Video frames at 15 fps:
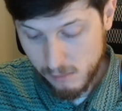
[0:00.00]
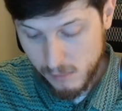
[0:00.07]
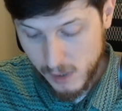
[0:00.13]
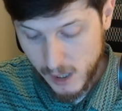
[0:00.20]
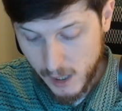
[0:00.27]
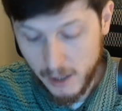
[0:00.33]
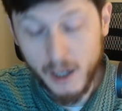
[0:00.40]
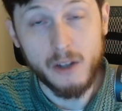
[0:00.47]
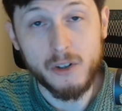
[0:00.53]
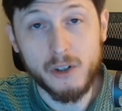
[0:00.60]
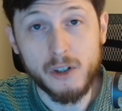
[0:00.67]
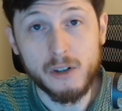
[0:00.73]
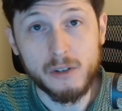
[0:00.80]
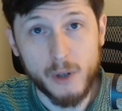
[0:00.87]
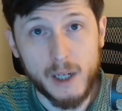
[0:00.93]

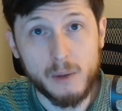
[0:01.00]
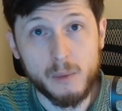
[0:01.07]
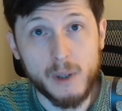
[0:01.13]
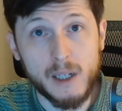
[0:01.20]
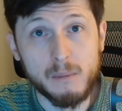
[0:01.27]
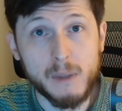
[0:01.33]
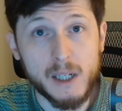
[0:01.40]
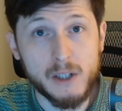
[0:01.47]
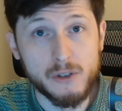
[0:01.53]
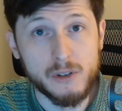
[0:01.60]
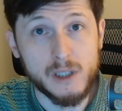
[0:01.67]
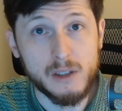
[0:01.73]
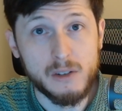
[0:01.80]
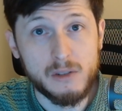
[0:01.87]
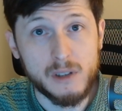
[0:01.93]
Another great way to measure
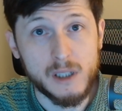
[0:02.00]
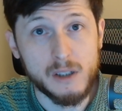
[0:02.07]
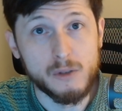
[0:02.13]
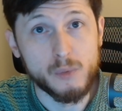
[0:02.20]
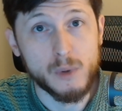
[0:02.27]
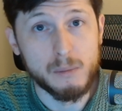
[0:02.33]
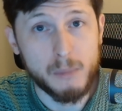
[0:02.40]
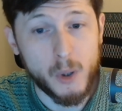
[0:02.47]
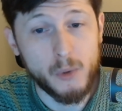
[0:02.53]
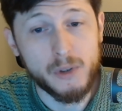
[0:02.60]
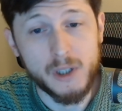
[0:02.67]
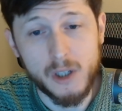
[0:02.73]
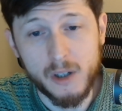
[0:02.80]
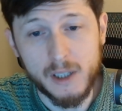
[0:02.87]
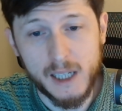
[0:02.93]
this is with bolt
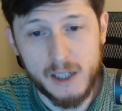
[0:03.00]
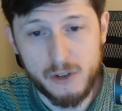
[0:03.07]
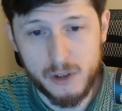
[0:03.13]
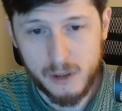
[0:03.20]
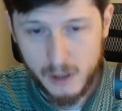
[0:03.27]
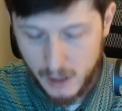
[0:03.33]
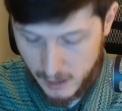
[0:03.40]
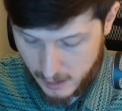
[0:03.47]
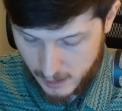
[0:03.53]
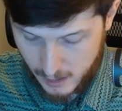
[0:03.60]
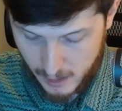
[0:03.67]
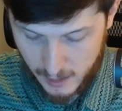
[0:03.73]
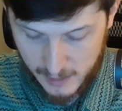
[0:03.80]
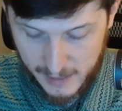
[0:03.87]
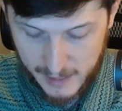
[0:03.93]
elongation.
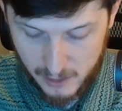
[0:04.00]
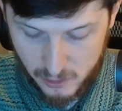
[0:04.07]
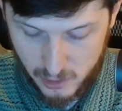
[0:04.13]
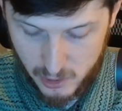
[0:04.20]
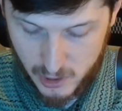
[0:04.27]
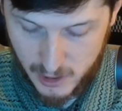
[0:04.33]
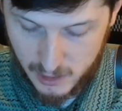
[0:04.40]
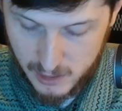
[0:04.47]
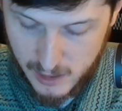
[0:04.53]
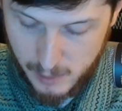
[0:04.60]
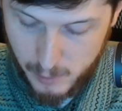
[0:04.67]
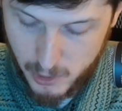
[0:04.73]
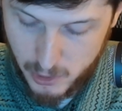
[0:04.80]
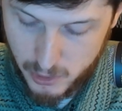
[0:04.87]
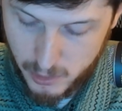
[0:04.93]
That actually checks how
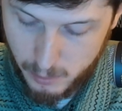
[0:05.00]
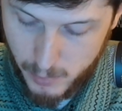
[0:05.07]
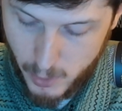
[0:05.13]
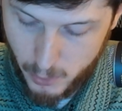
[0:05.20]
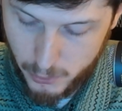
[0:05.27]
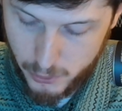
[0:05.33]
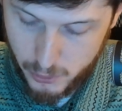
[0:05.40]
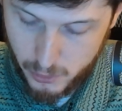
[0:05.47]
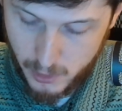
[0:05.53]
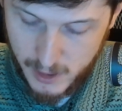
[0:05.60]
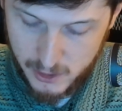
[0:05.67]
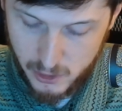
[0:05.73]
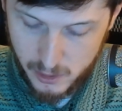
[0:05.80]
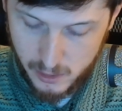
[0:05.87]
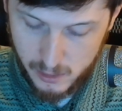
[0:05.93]
much the bolt
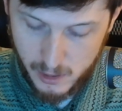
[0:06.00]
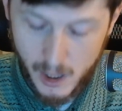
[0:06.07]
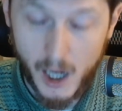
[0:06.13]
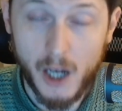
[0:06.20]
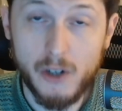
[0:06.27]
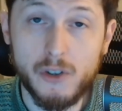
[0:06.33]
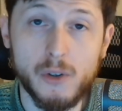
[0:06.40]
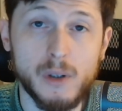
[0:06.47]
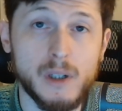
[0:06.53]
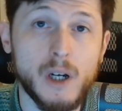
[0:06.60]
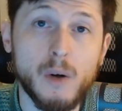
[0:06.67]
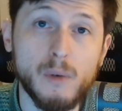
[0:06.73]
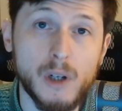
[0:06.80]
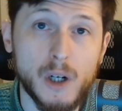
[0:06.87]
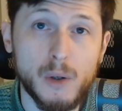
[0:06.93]
stretches under a
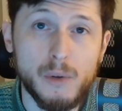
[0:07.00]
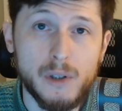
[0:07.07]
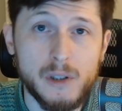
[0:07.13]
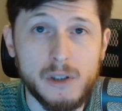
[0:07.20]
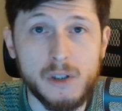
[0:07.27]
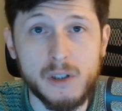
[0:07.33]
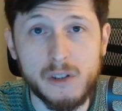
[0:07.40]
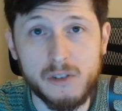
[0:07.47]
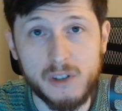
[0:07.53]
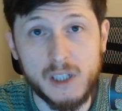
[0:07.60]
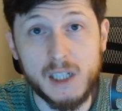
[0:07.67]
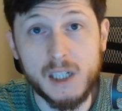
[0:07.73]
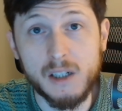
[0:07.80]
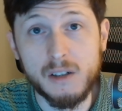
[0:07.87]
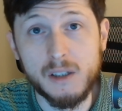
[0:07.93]
known load. You can see
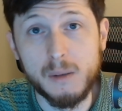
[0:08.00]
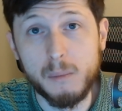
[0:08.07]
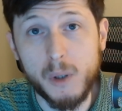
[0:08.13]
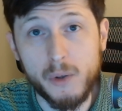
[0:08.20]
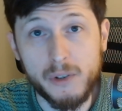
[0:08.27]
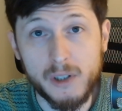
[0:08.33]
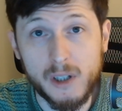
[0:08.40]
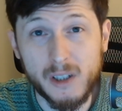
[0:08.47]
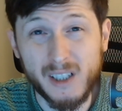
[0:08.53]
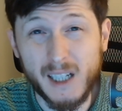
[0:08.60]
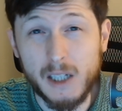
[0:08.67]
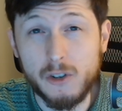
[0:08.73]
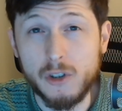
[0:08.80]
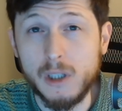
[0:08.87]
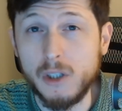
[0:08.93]
here that bolt
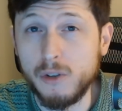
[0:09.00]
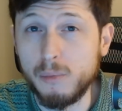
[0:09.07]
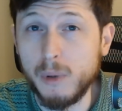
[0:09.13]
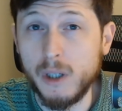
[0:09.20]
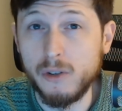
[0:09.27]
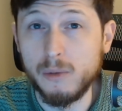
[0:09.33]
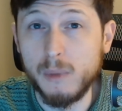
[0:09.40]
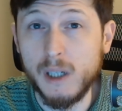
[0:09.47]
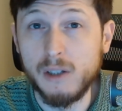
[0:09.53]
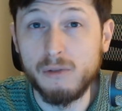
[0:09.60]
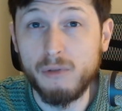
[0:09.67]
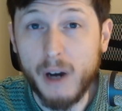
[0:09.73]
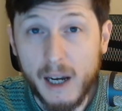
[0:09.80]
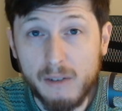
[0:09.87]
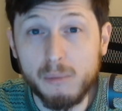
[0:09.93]
elongation is plus or minus
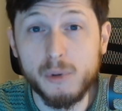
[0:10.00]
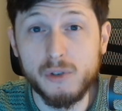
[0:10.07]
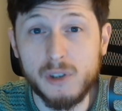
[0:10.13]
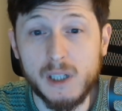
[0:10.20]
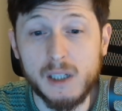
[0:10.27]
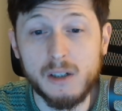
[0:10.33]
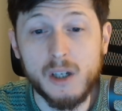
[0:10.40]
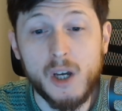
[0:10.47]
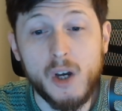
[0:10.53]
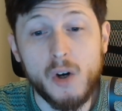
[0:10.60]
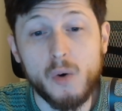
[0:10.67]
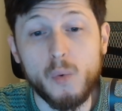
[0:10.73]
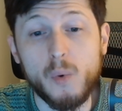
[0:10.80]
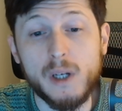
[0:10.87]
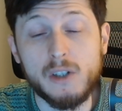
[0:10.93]
5%,
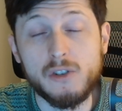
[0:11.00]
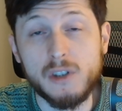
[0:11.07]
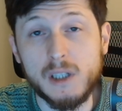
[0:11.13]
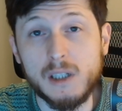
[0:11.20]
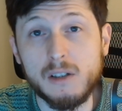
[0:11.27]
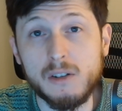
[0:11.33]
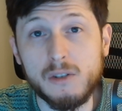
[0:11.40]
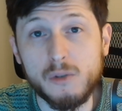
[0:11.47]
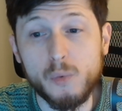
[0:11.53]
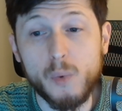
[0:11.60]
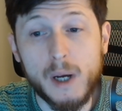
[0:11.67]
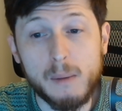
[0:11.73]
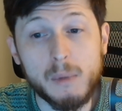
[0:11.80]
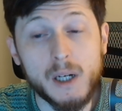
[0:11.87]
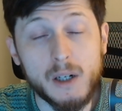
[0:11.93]
which is way
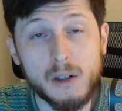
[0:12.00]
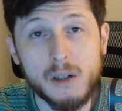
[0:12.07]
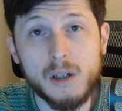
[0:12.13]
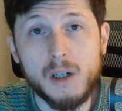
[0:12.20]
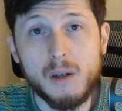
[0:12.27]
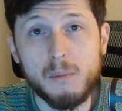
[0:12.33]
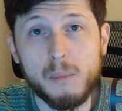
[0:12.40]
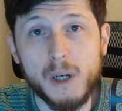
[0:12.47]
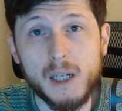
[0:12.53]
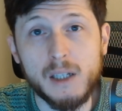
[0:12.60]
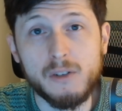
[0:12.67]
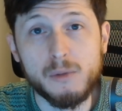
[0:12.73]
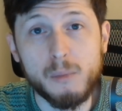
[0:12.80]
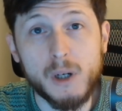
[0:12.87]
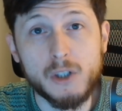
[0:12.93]
better, but
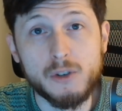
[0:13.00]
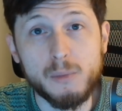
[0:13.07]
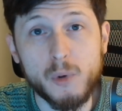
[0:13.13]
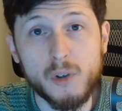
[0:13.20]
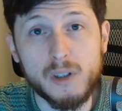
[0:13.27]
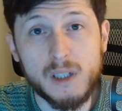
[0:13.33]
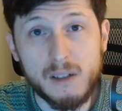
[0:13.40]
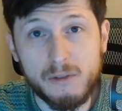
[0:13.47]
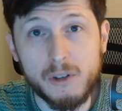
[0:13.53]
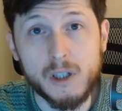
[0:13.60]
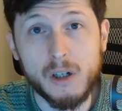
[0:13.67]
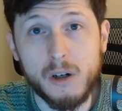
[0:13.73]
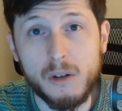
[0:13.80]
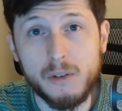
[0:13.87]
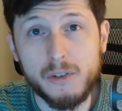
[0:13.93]
it's much more
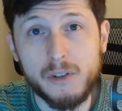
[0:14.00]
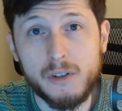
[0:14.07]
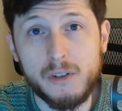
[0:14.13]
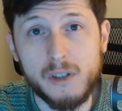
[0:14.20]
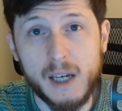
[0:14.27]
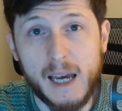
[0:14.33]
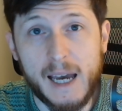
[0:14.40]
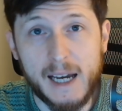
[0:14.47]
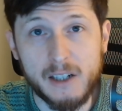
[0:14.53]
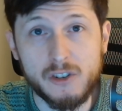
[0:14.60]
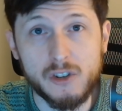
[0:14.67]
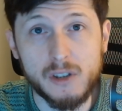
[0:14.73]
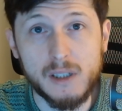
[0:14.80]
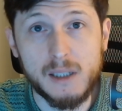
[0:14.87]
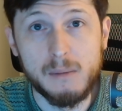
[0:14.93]
difficult to
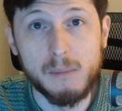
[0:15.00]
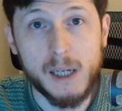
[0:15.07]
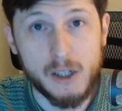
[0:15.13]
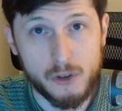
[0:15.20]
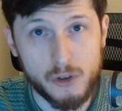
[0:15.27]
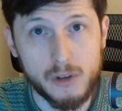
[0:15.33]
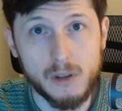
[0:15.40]
actually measure.